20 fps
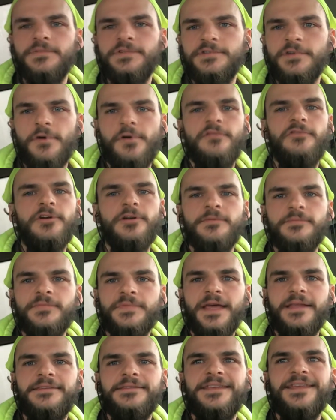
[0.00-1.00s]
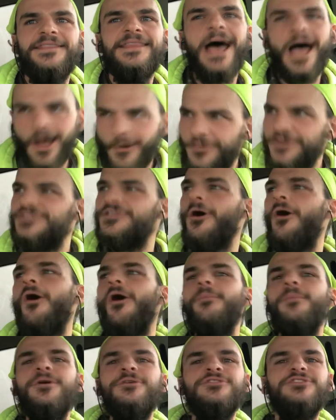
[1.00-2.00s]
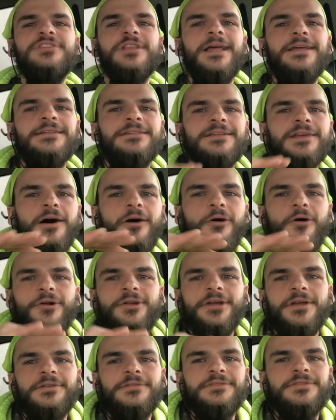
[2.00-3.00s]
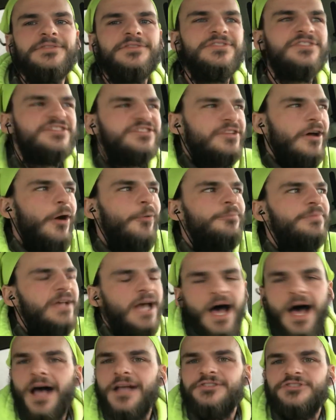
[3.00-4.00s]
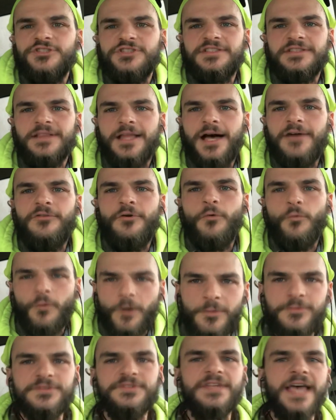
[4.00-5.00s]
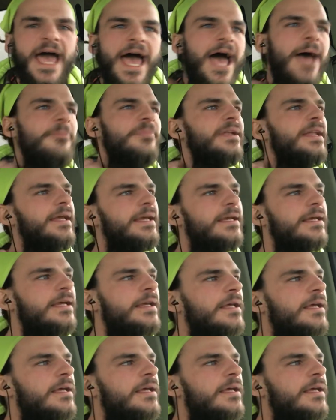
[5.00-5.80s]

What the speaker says: It's over. That's it. That was almost like on a subconscious level what was happening.